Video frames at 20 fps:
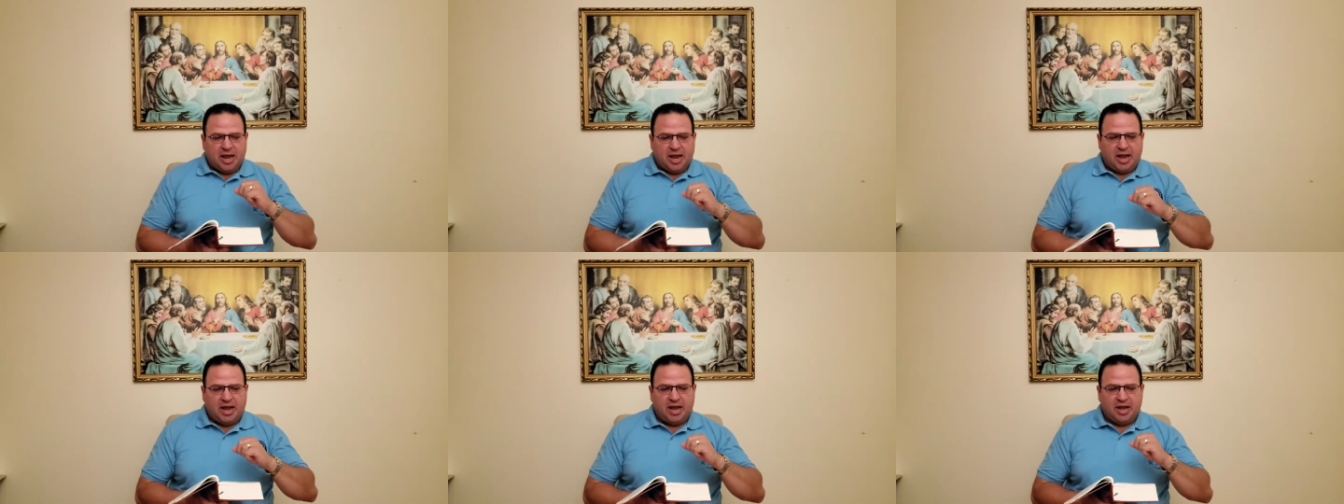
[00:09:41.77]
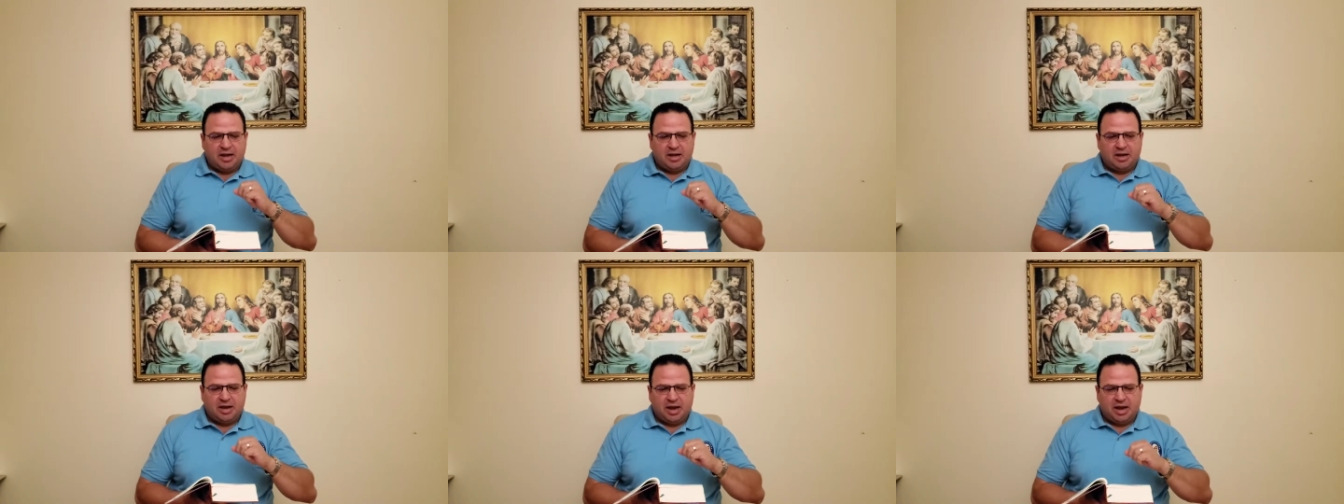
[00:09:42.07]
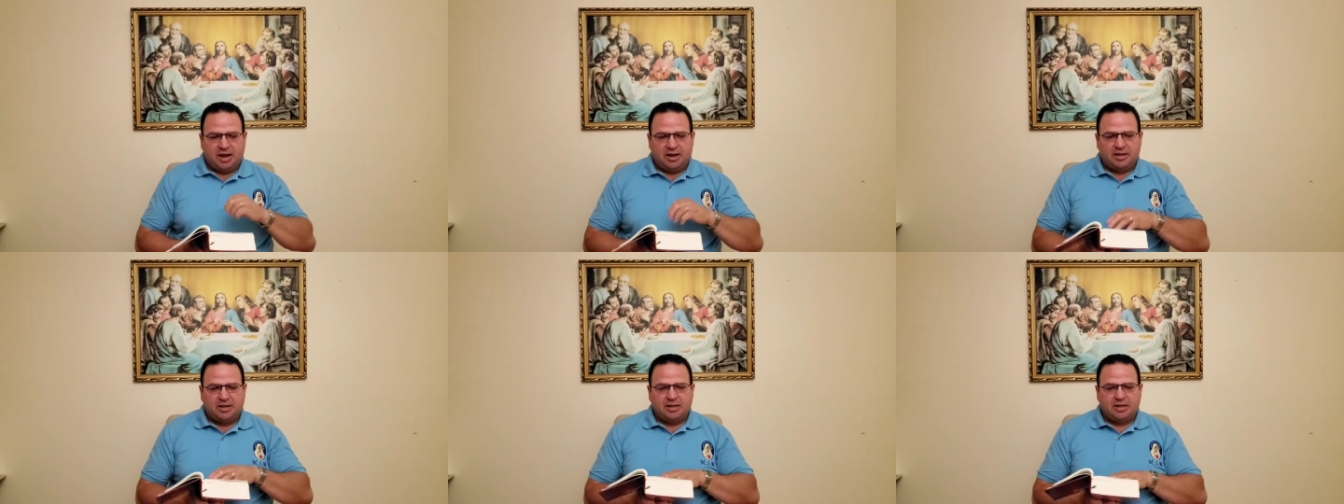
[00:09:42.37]
And
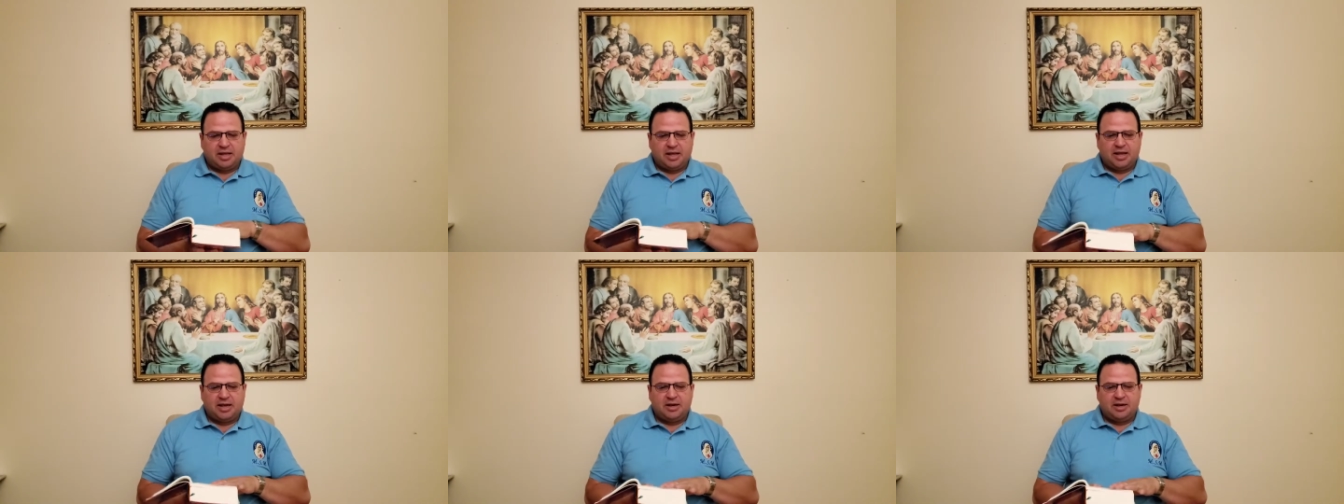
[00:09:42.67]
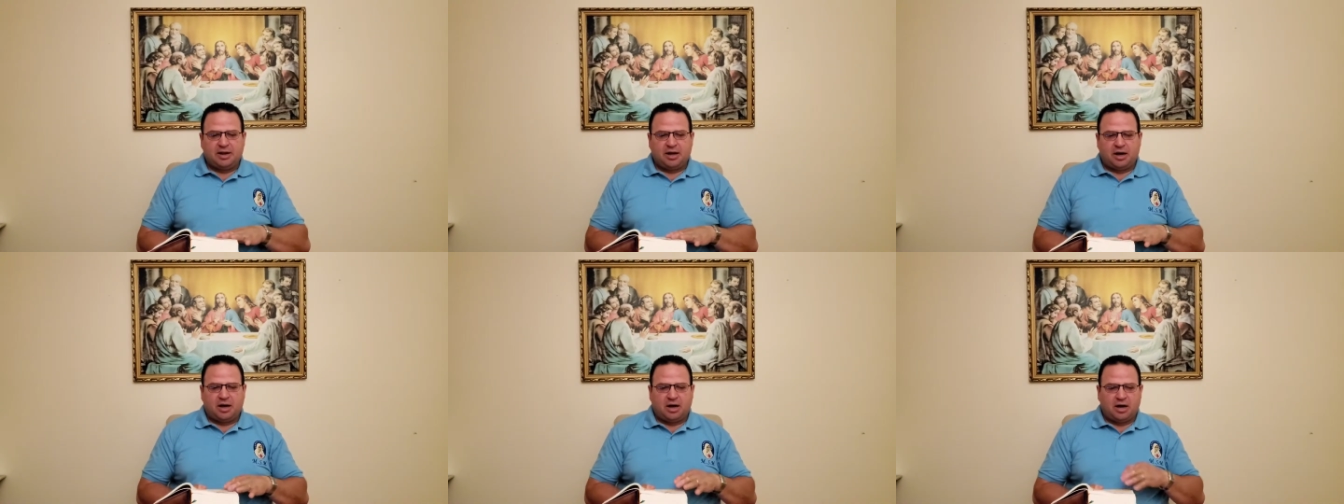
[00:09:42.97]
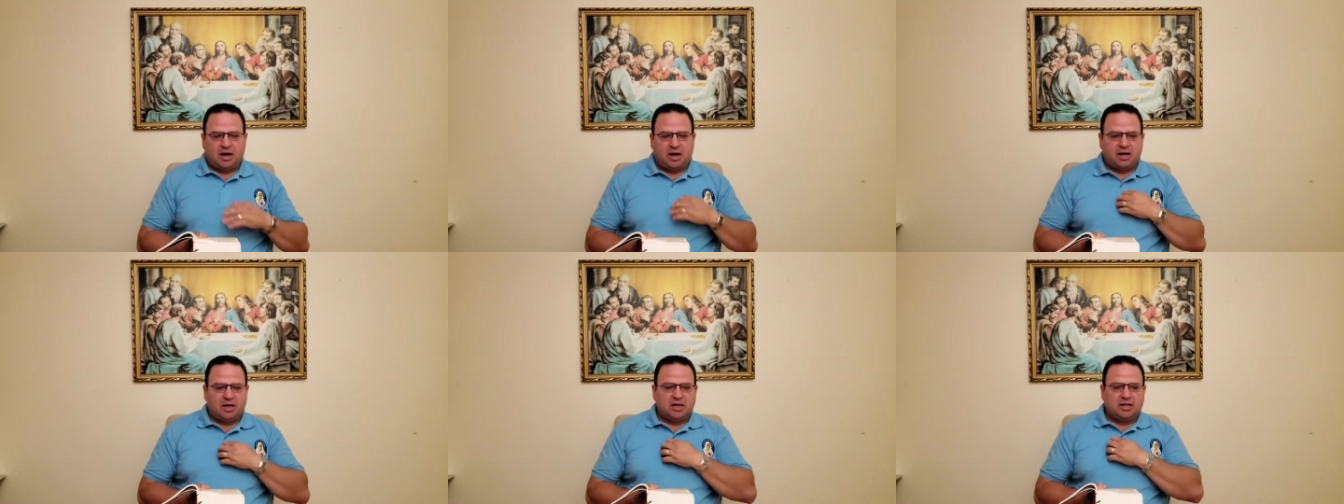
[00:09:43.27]
then
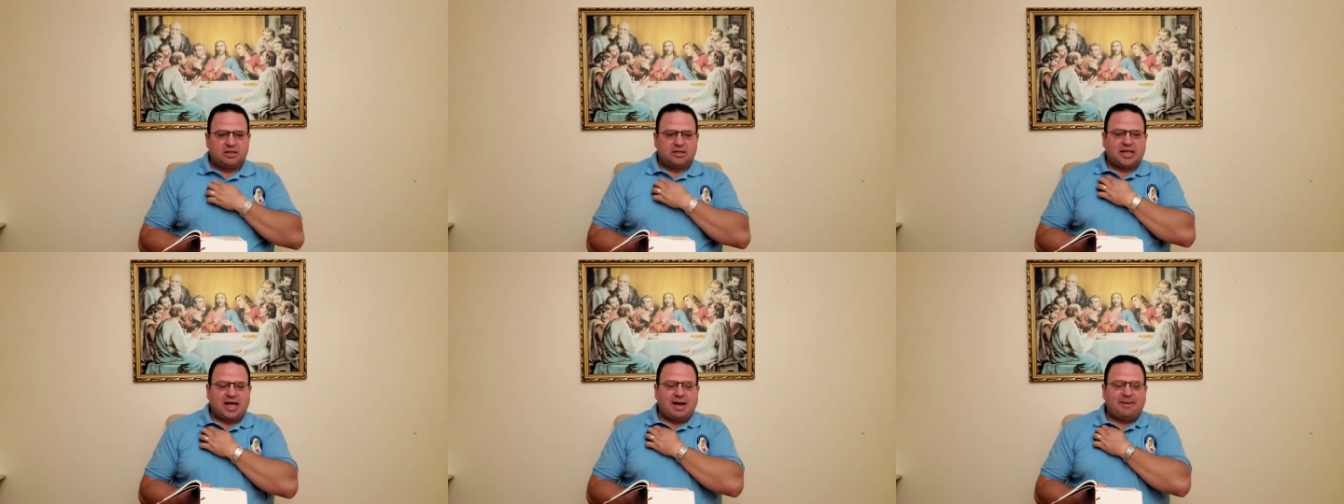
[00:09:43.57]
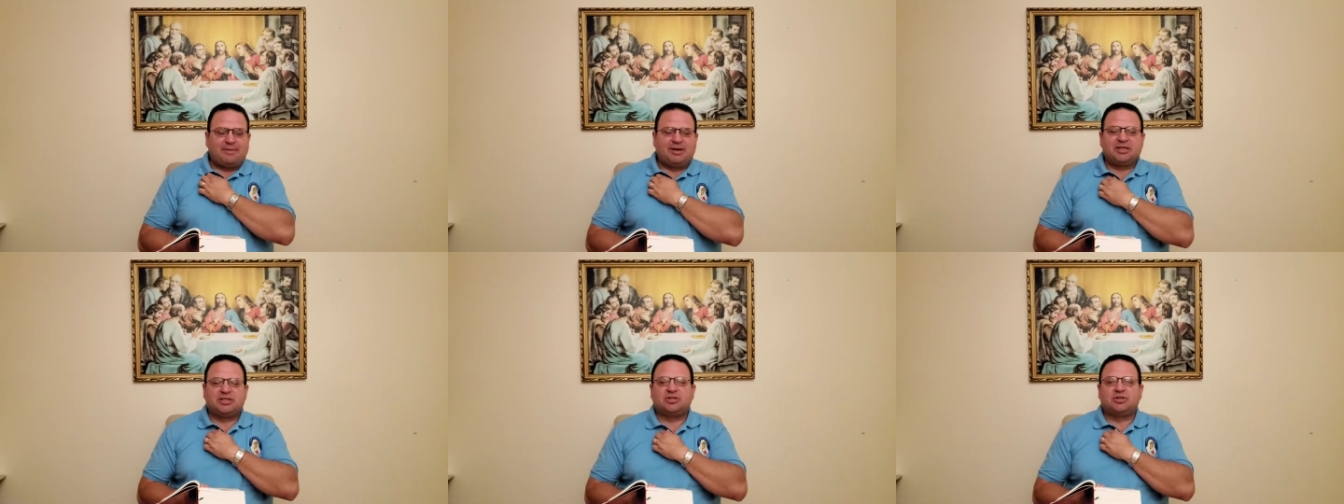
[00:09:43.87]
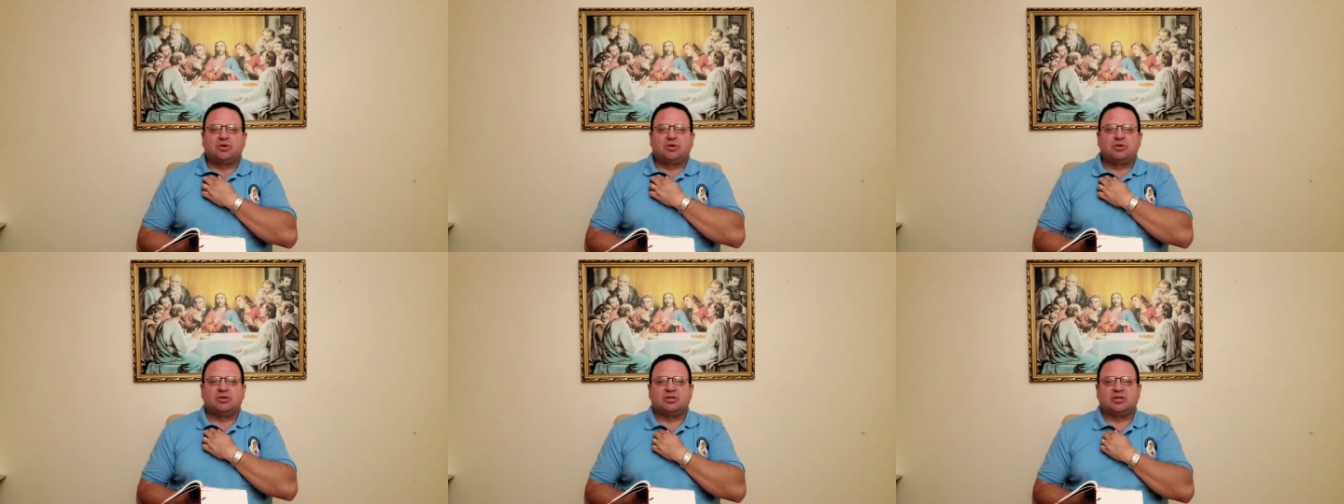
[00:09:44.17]
Damaso,